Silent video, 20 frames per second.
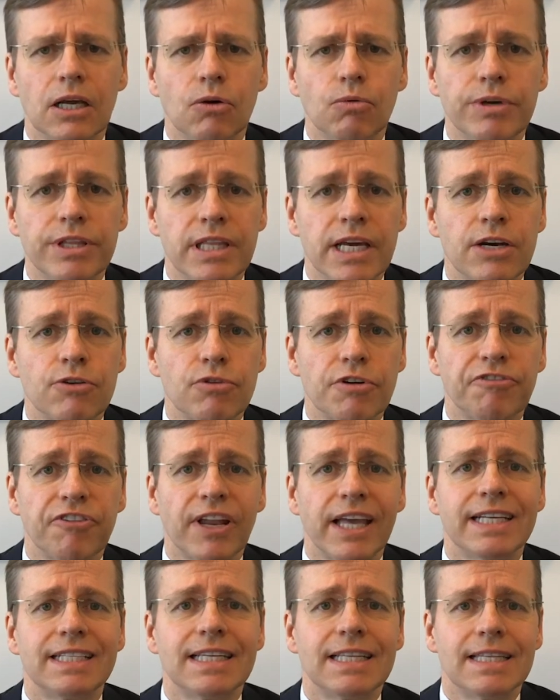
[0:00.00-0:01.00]
We then
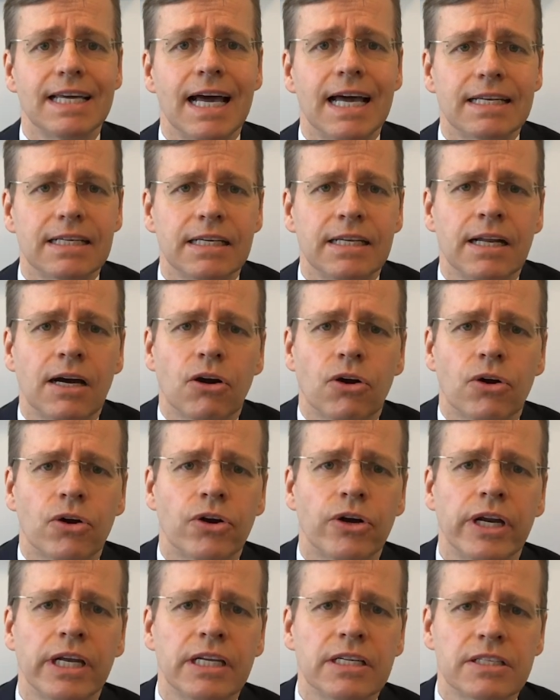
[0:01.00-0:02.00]
reflected that in our
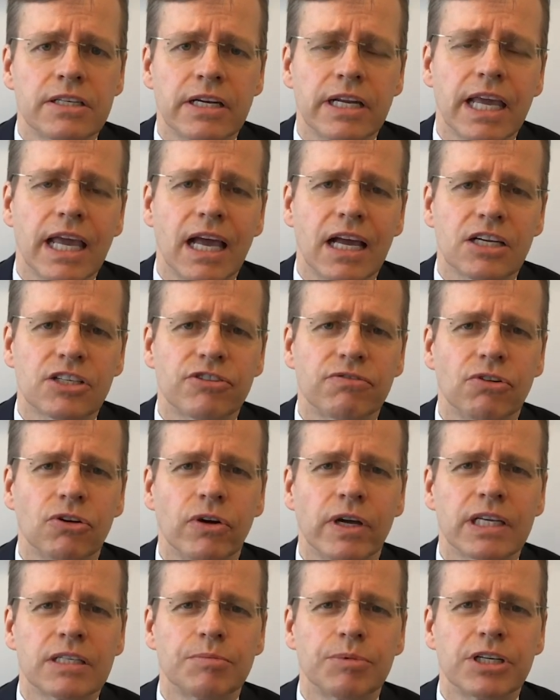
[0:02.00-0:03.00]
earnings and cash
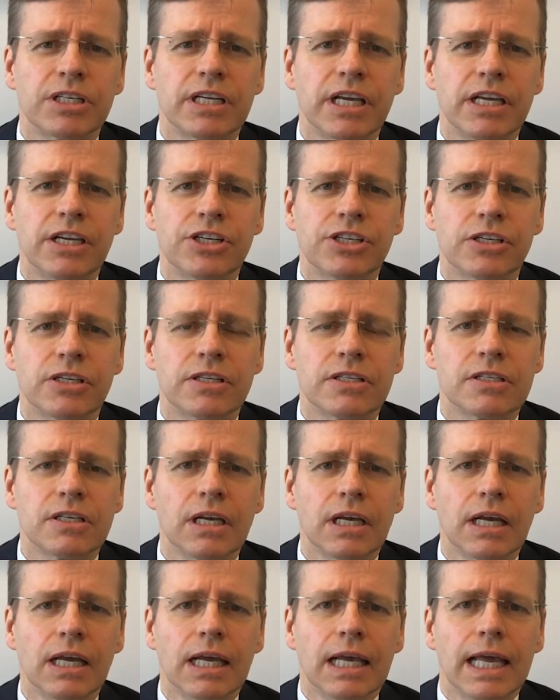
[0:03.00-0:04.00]
flow expectations,
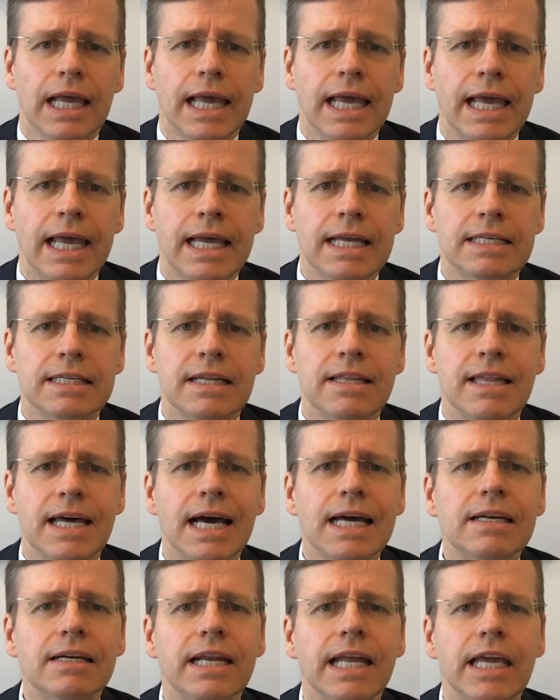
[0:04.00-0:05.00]
and
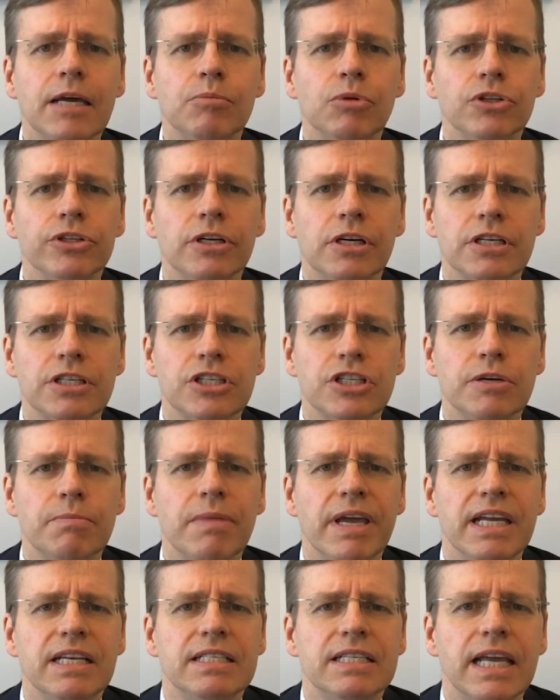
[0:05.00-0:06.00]
that enabled us to
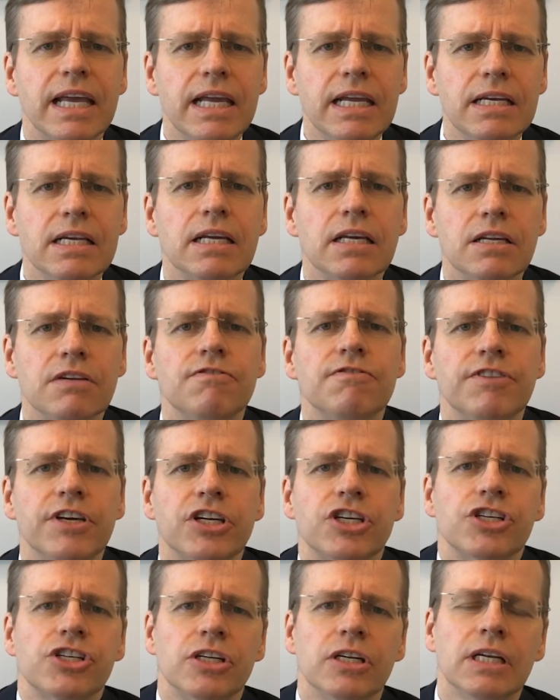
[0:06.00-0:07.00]
maintain
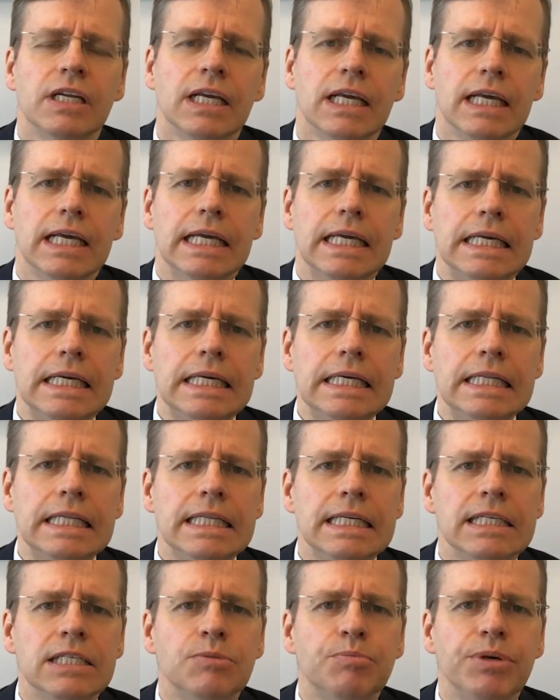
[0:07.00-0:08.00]
conviction in
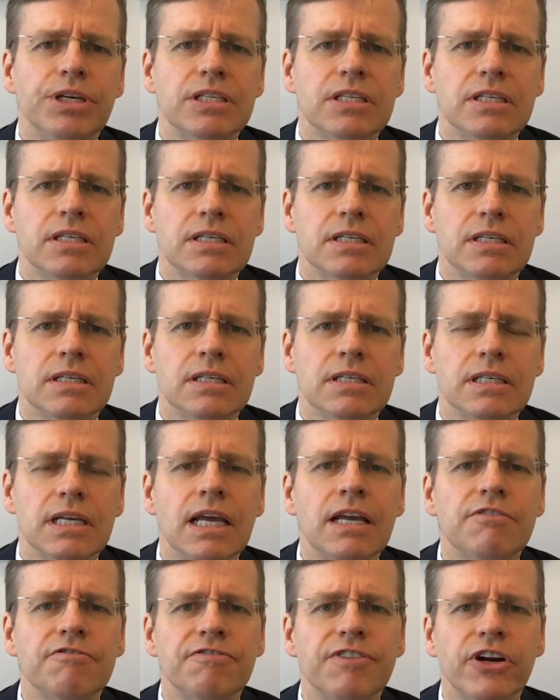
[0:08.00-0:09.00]
these businesses,
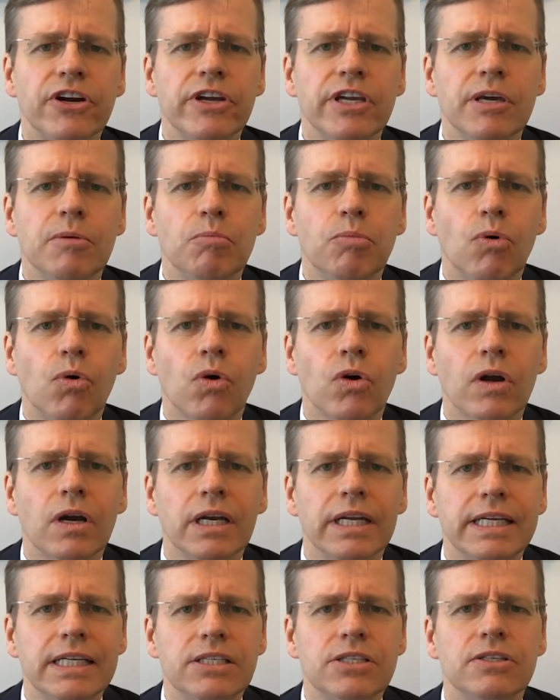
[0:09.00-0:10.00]
and very
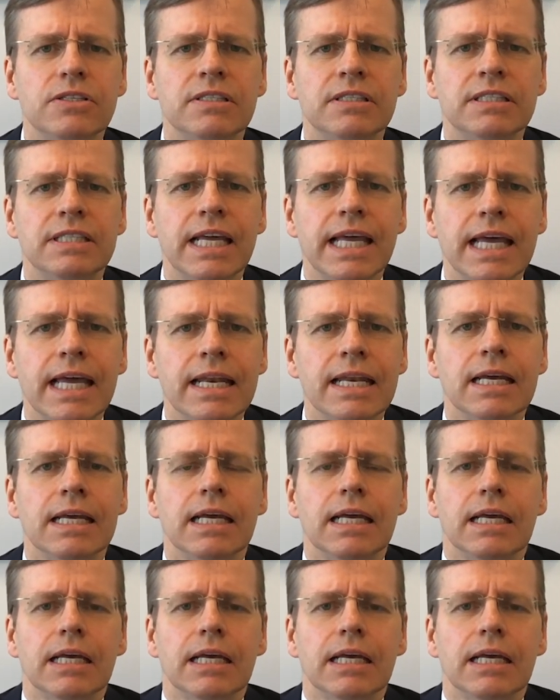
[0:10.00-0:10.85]
importantly, to then